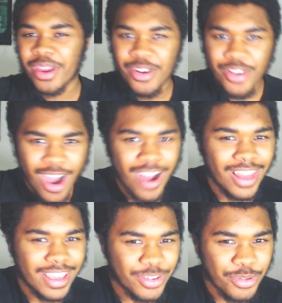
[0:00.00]
Not
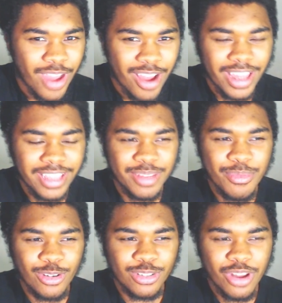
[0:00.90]
like the
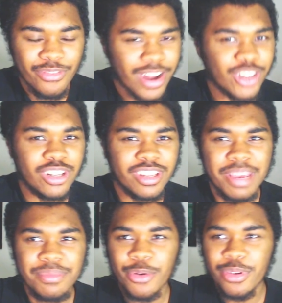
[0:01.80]
most conventional
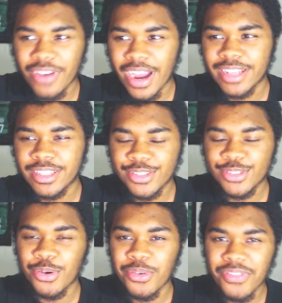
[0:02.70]
game that we've had
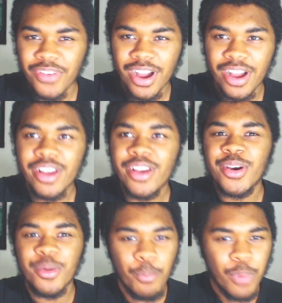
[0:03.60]
so far,
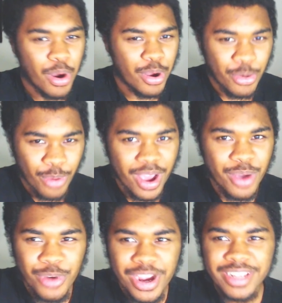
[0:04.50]
but quite a
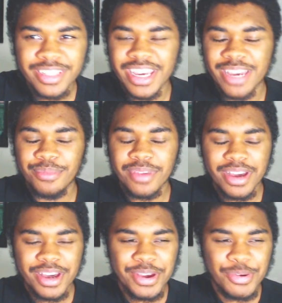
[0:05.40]
weird game
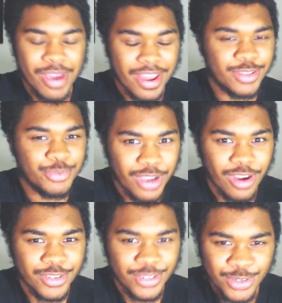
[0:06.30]
where we
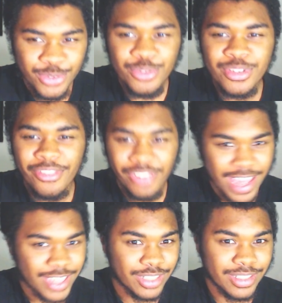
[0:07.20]
got 2
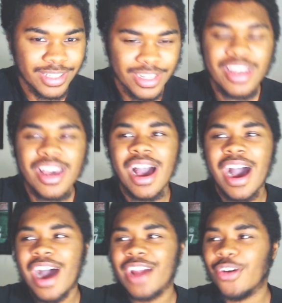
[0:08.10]
deflections.
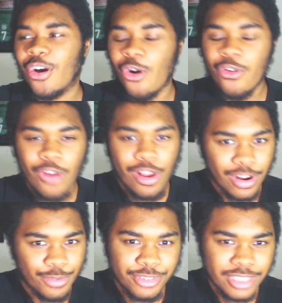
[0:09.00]
And
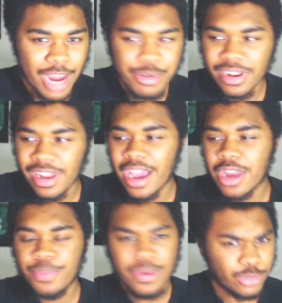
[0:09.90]
overall, we're starting to line
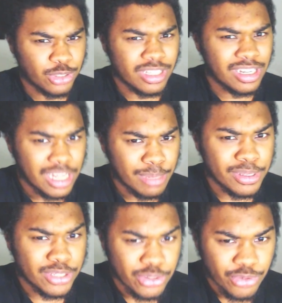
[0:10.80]
up. It was just a little
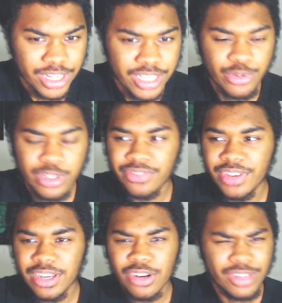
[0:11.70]
bit strange. We were just
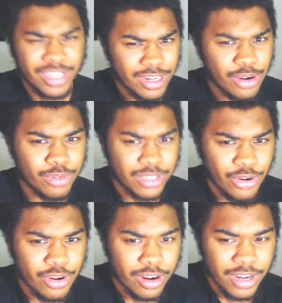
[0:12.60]
thinking, okay, what's
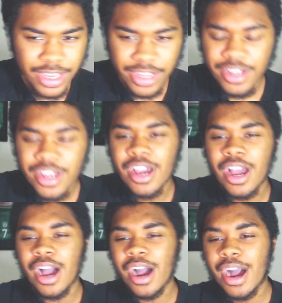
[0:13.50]
going on here?
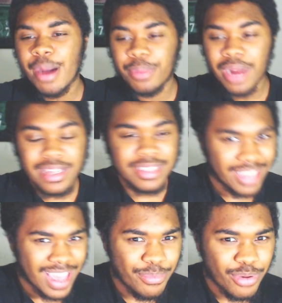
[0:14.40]
But as the
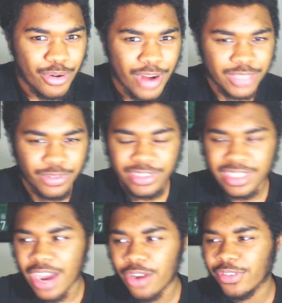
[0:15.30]
game progressed, we've
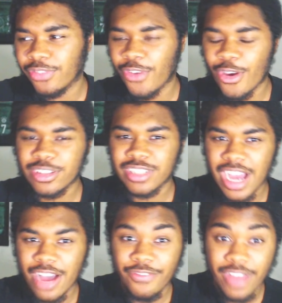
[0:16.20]
started off the first
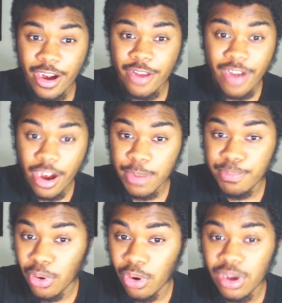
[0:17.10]
half very, very
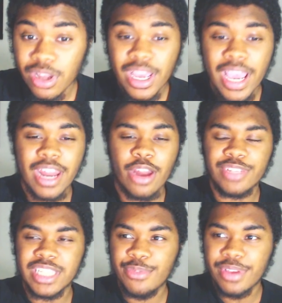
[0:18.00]
poor. And then
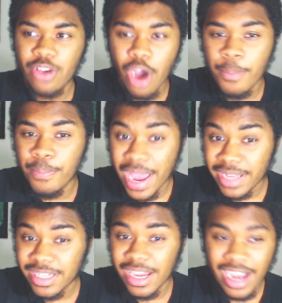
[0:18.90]
obviously we got
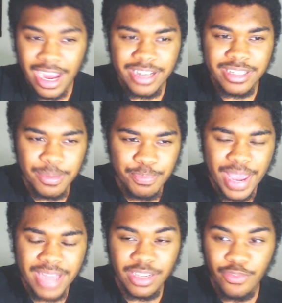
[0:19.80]
better and
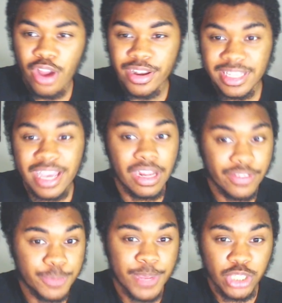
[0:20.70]
better. I thought in the second half
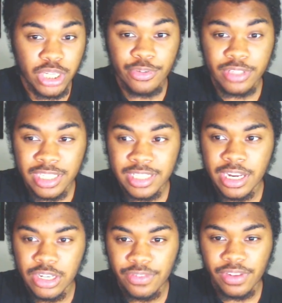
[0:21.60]
especially, there was a
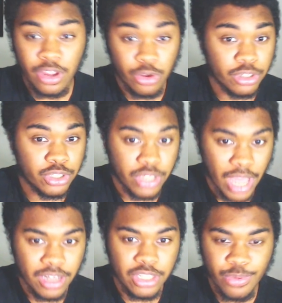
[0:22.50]
stint of like a good
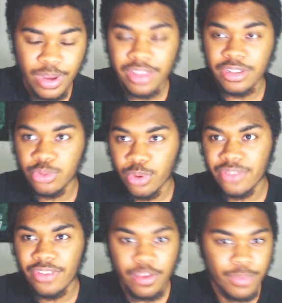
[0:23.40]
10, 20,
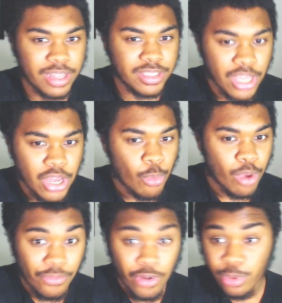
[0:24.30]
25 minutes
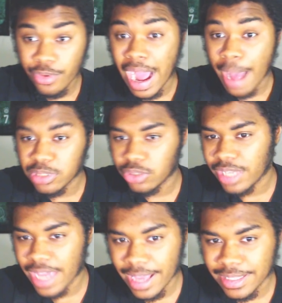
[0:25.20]
where I thought we were
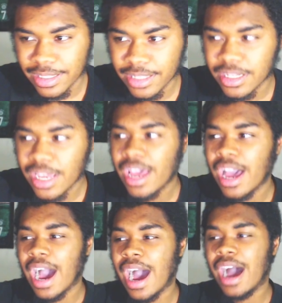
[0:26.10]
absolutely excellent.
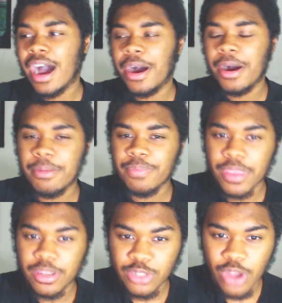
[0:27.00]

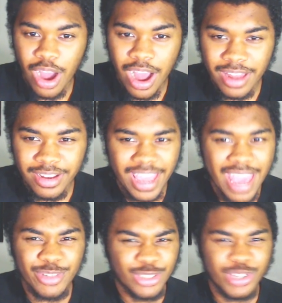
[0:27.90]
So the
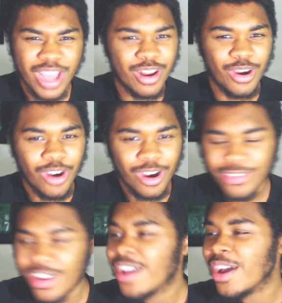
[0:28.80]
game was just kind of
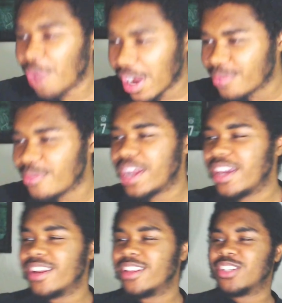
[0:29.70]
off. Welcome
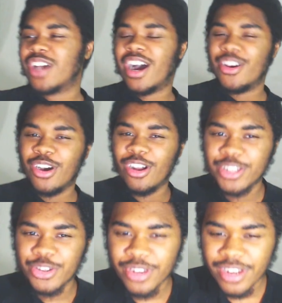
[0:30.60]
everybody in the chat, how you all
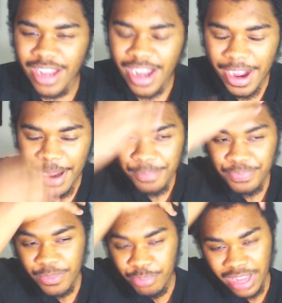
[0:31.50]
doing?
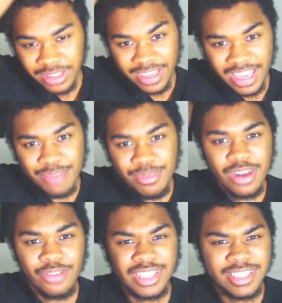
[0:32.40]
But like the game
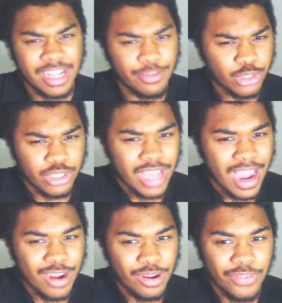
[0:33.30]
in of itself was just
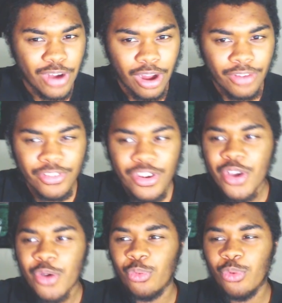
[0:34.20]
kind of off,
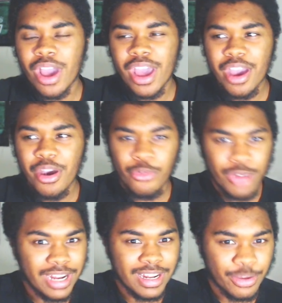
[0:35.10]
where
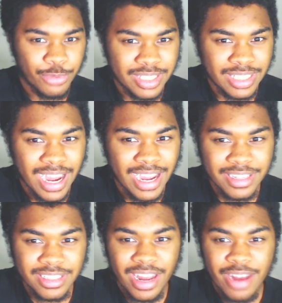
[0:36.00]
really like we
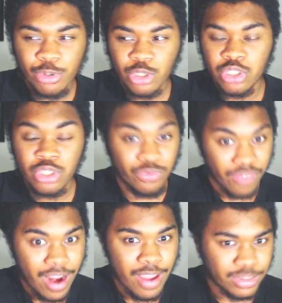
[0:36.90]
started and it was just
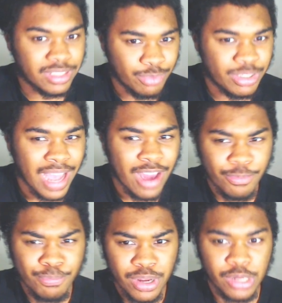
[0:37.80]
we started
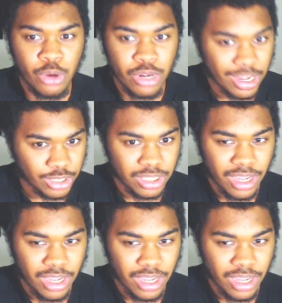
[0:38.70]
off pretty good actually.